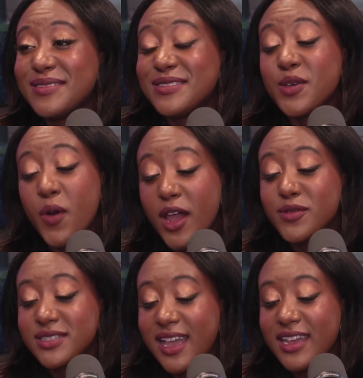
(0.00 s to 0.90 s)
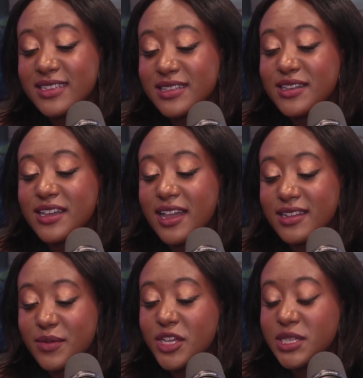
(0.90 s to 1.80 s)
So what I will say is the
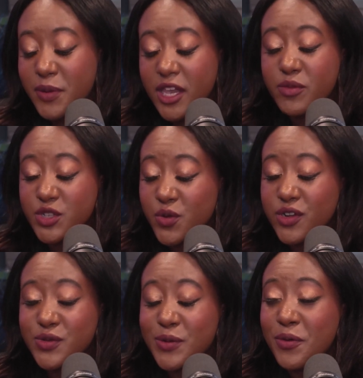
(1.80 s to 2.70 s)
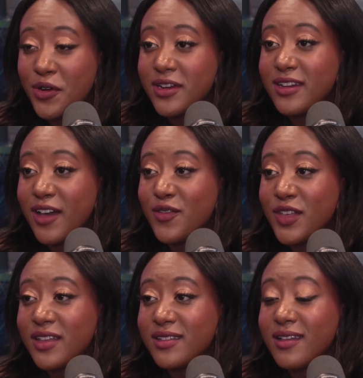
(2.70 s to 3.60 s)
NAACP Image Awards were important enough
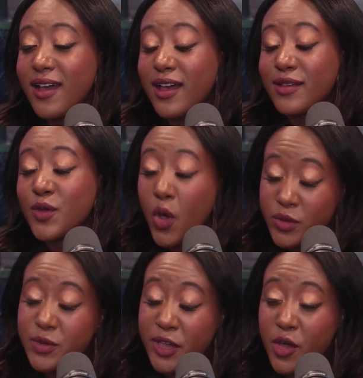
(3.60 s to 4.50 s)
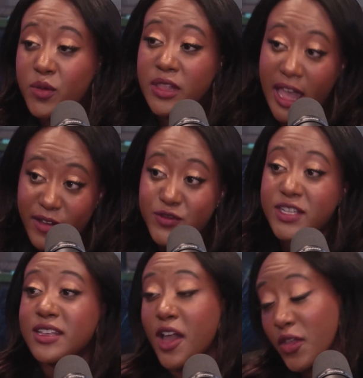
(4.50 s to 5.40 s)
that Coleman Domingo left
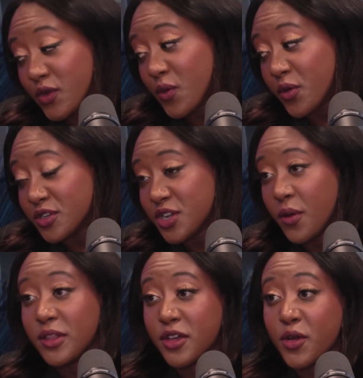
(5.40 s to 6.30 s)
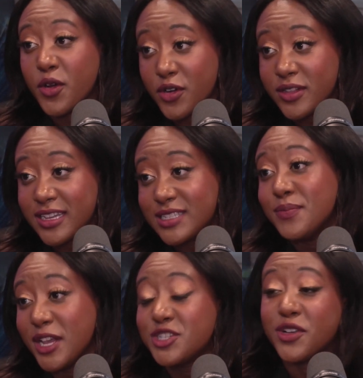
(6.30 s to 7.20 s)
the other award show a little early to
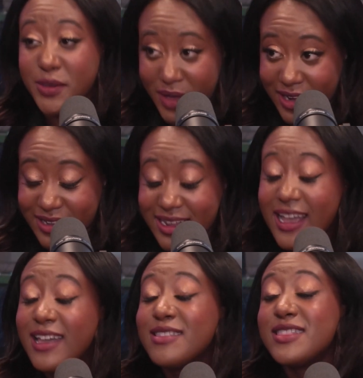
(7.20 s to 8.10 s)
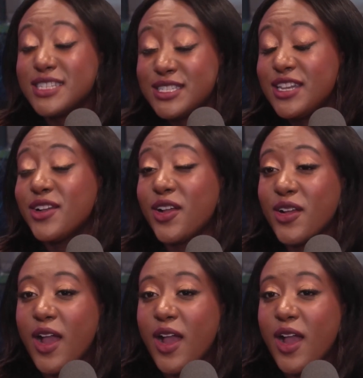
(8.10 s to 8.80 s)
make sure he made it. This year...